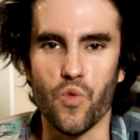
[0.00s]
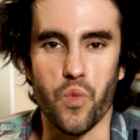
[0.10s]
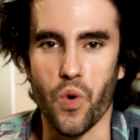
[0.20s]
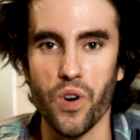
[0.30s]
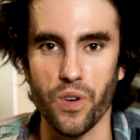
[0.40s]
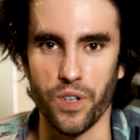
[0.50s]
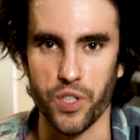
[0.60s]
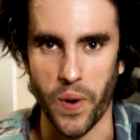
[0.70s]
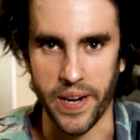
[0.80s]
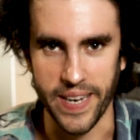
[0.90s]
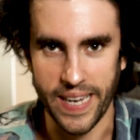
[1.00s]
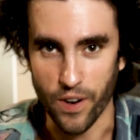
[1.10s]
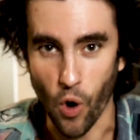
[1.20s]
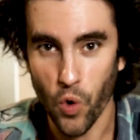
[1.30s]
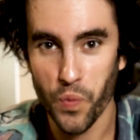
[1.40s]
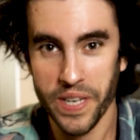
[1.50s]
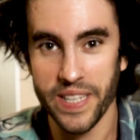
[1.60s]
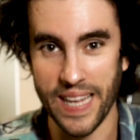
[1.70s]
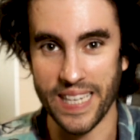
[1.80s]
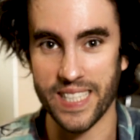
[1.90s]
world where they can already
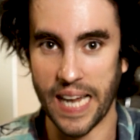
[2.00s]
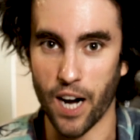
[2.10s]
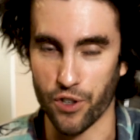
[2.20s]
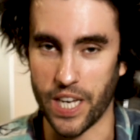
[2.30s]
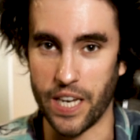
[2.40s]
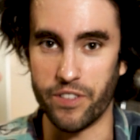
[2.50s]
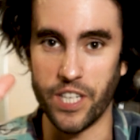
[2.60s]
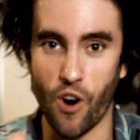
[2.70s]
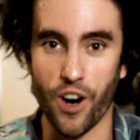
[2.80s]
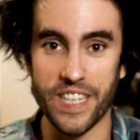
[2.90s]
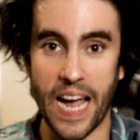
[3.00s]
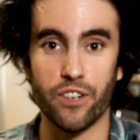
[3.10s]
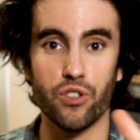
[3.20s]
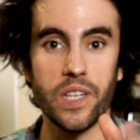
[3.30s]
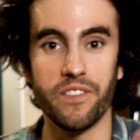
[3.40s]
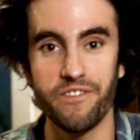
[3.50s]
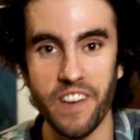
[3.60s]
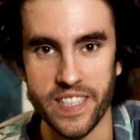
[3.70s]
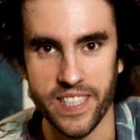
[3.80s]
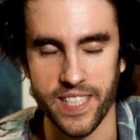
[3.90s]
test out if the art actually
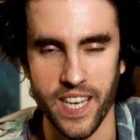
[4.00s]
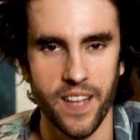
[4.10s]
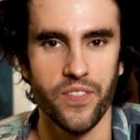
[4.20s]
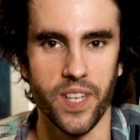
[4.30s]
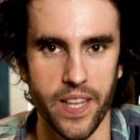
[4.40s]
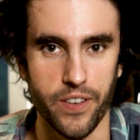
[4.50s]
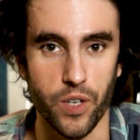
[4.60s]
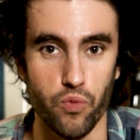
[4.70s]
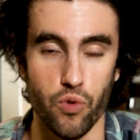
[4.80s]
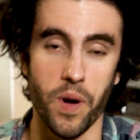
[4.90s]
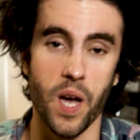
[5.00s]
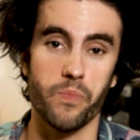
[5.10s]
fits the living room